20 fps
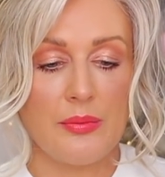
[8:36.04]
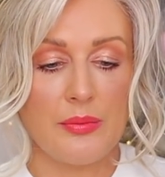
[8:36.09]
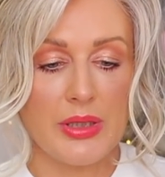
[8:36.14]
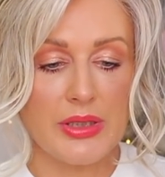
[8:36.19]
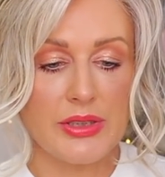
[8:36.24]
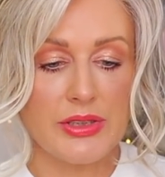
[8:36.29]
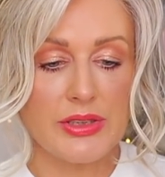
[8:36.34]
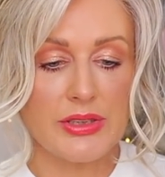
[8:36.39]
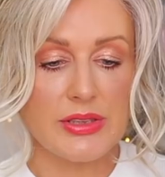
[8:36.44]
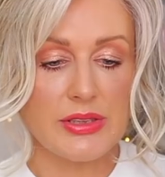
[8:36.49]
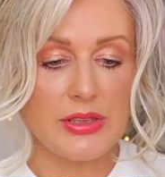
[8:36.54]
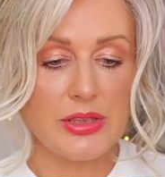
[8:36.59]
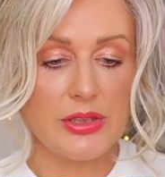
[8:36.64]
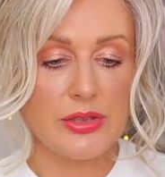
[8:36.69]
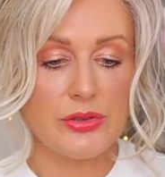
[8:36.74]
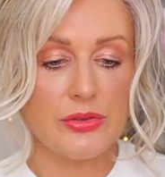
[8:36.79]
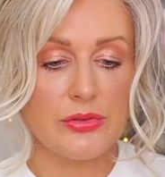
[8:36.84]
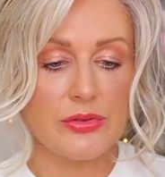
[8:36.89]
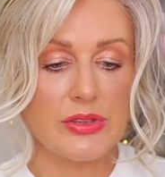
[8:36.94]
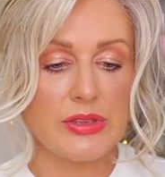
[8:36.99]
but I just
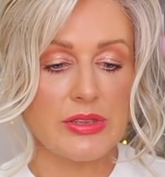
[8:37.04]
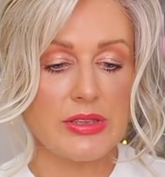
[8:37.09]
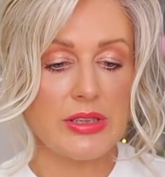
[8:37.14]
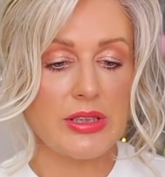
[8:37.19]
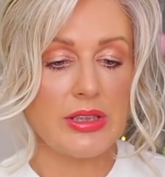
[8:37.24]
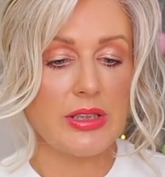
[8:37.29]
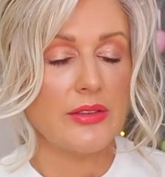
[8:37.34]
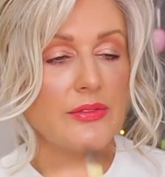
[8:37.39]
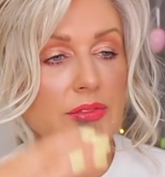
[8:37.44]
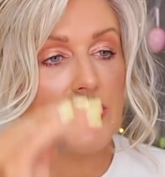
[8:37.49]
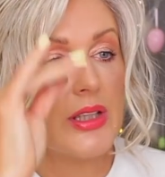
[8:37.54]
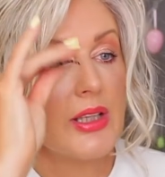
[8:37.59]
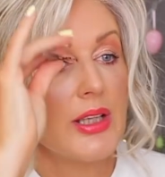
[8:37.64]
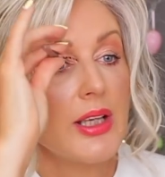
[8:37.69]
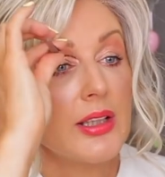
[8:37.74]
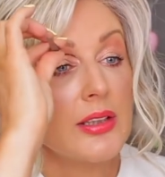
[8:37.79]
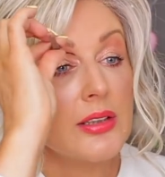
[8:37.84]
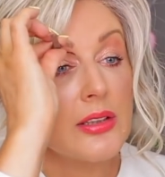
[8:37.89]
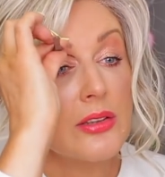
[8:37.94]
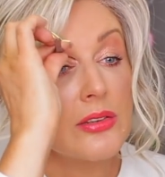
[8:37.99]
need to see if they
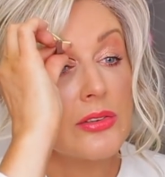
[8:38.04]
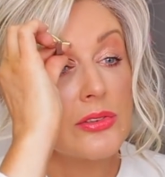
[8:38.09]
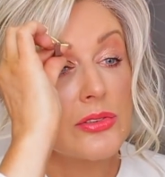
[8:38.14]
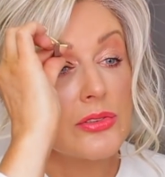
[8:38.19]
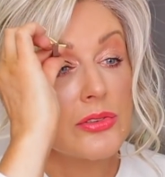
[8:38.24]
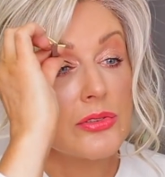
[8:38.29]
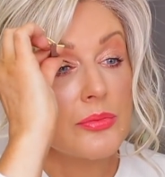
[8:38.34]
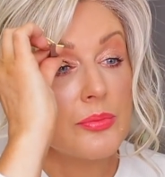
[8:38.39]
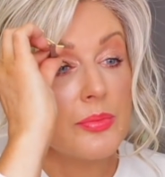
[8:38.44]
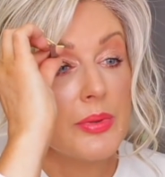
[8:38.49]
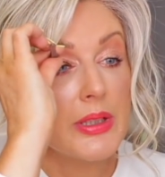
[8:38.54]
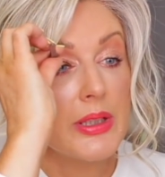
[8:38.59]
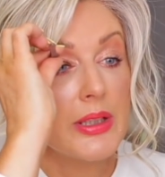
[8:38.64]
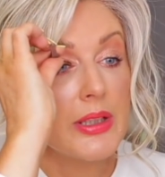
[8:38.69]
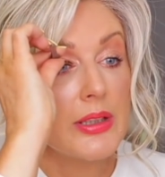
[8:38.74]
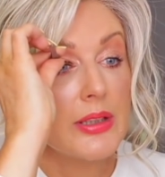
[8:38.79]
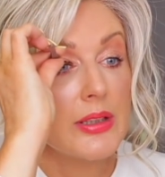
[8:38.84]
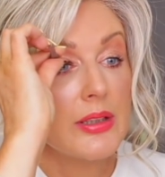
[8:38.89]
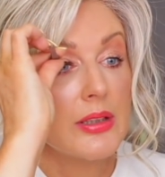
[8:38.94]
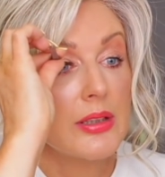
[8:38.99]
are not too
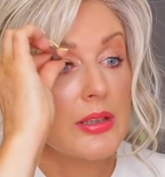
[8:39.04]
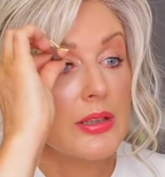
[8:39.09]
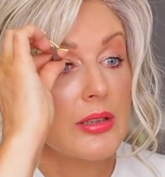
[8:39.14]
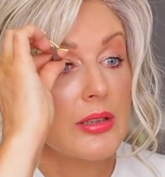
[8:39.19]
big.